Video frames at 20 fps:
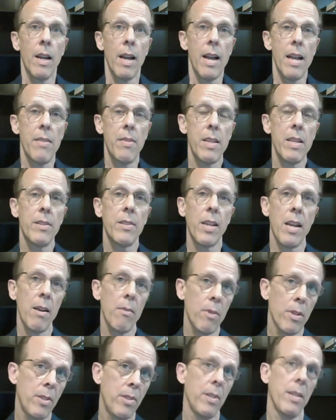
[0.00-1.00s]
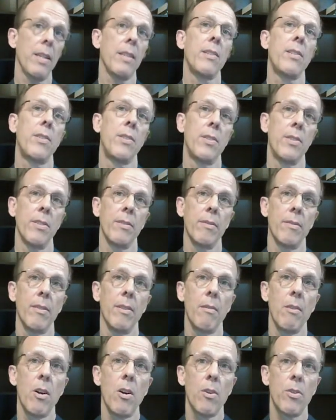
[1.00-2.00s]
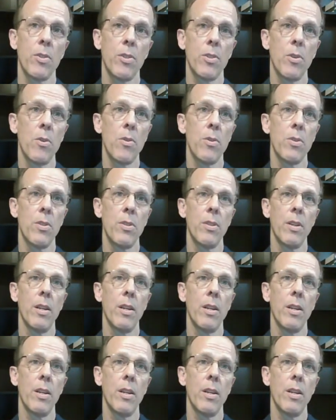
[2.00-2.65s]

And these heretics are souls